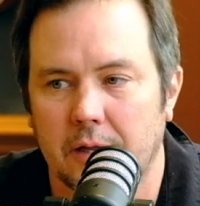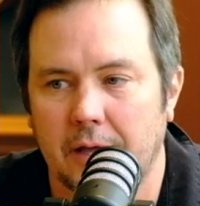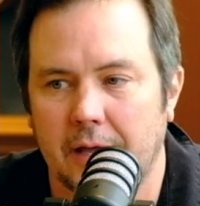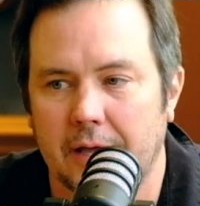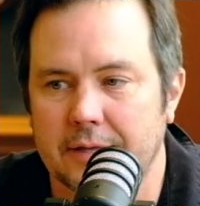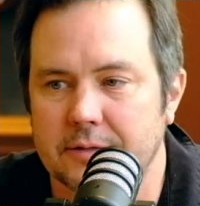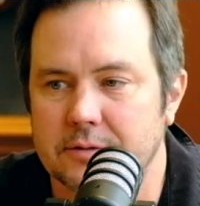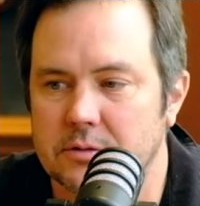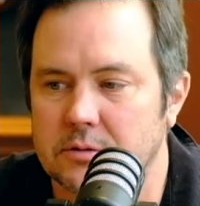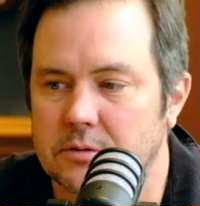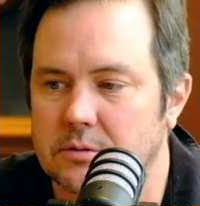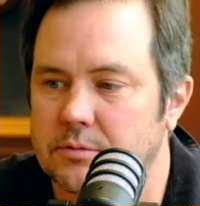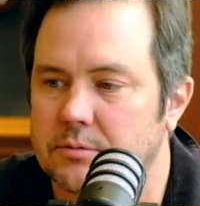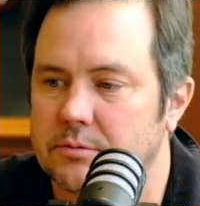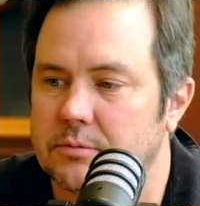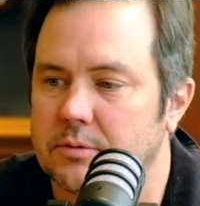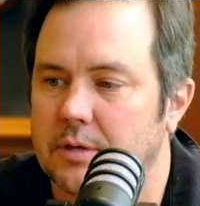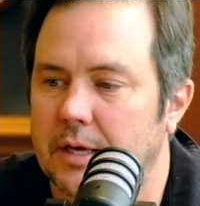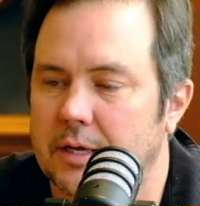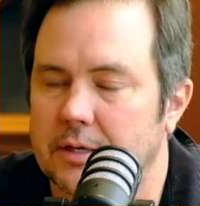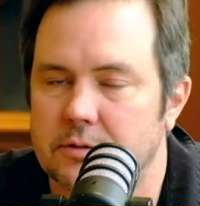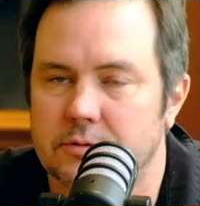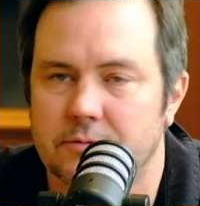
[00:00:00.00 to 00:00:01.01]
as
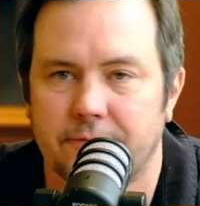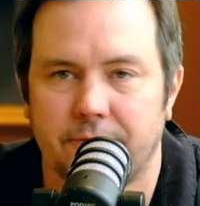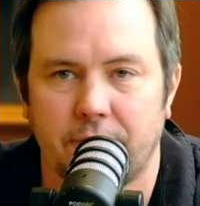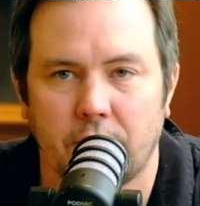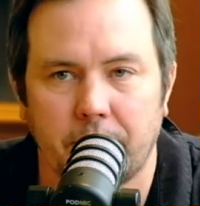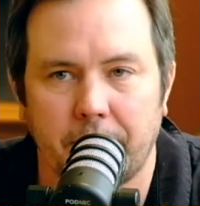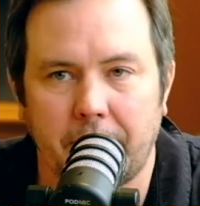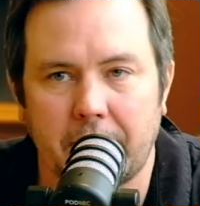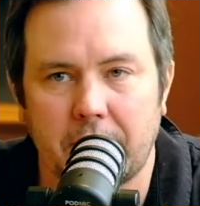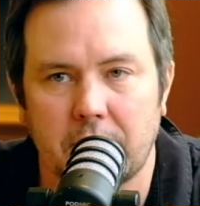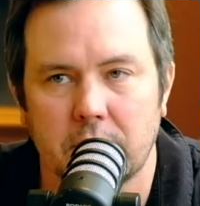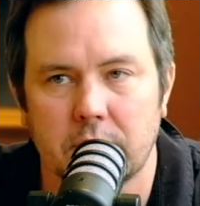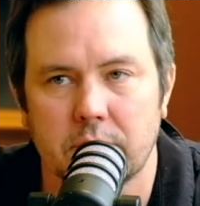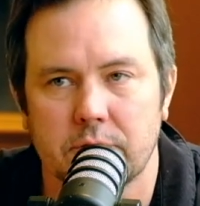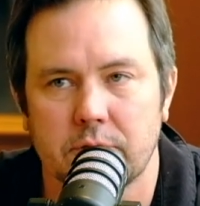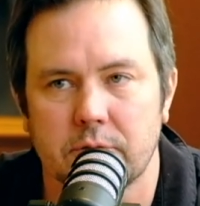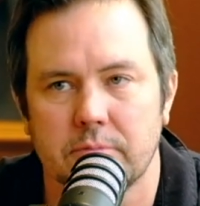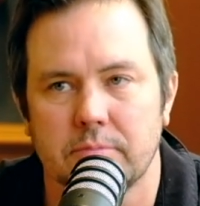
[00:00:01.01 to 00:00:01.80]
as filmmakers